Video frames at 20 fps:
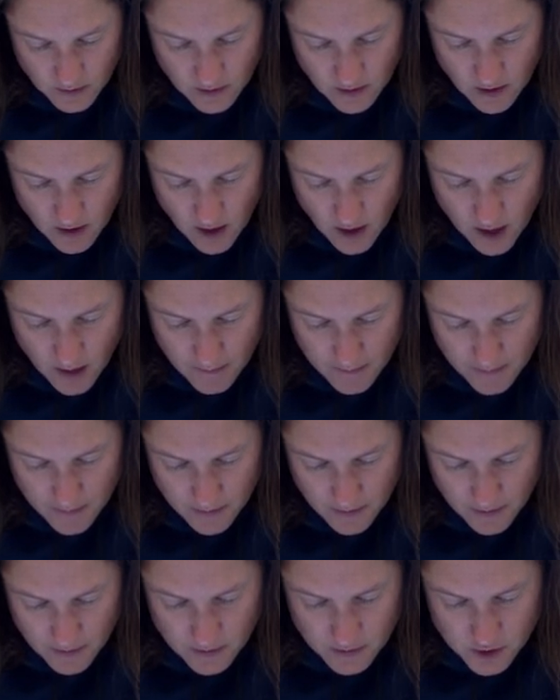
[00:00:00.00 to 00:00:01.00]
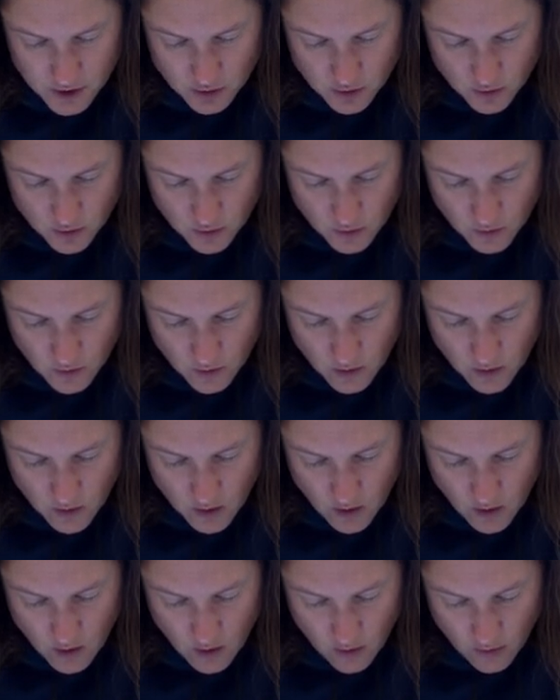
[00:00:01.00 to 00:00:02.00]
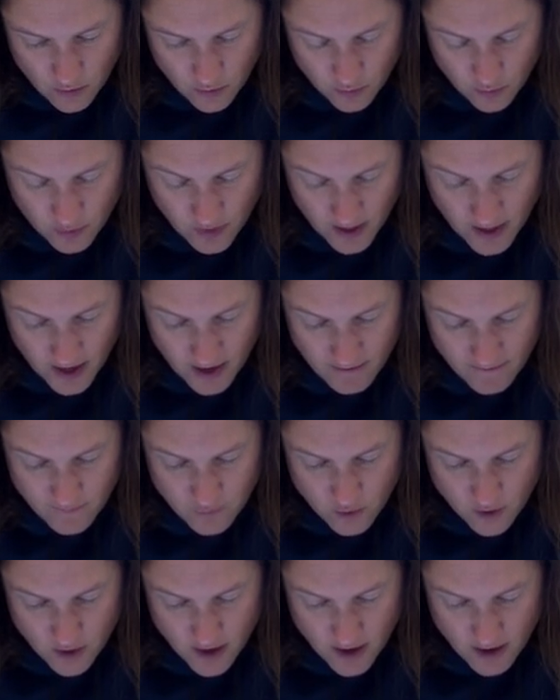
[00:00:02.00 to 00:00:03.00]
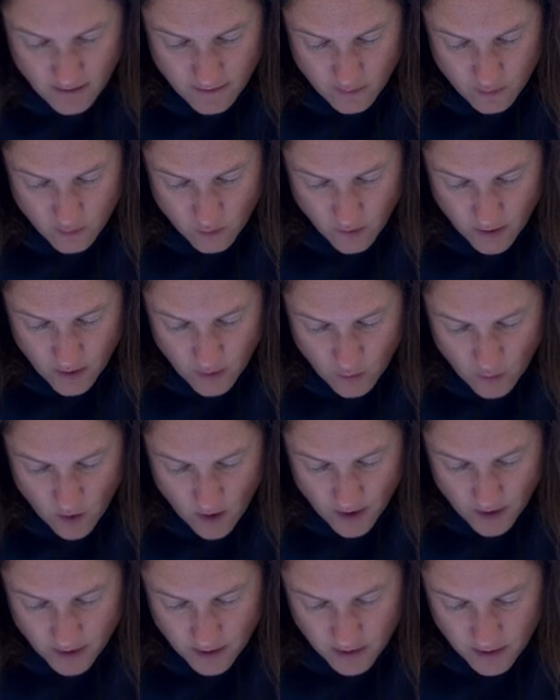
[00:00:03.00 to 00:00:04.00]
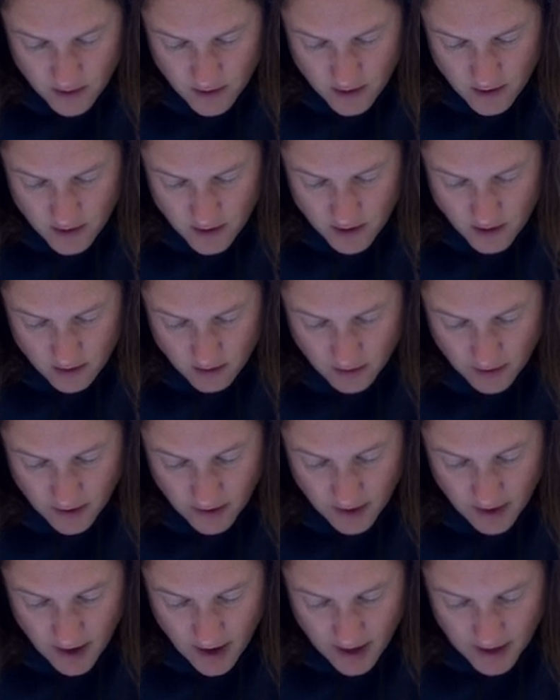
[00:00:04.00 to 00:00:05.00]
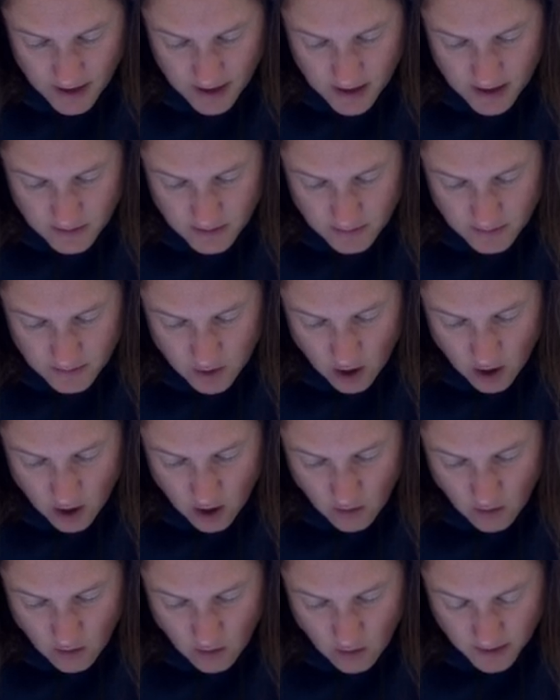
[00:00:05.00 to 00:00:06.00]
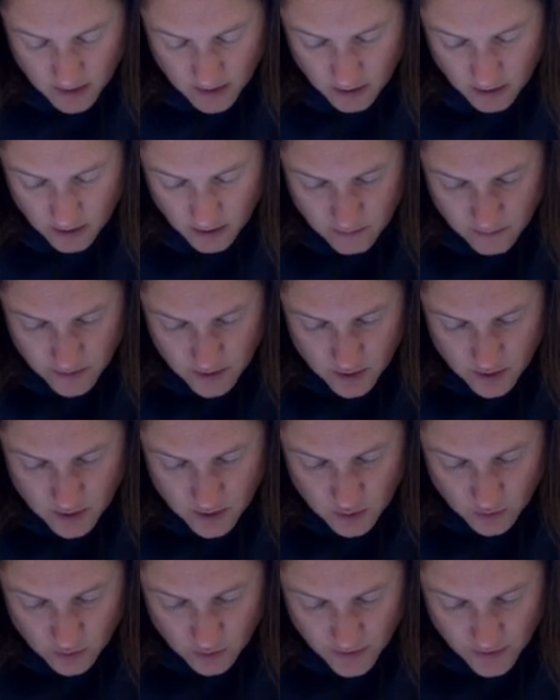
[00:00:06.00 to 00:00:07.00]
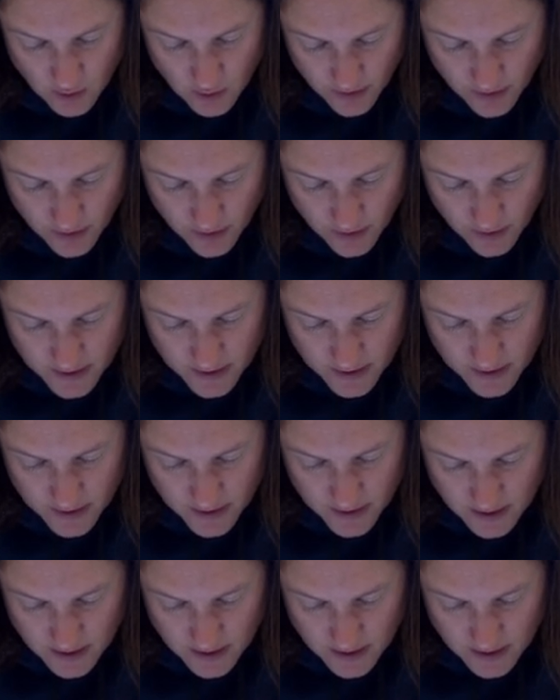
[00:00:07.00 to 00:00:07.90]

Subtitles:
Up 2, 3.5, 4.5, right 1. Okay? I can keep going here, but you will notice that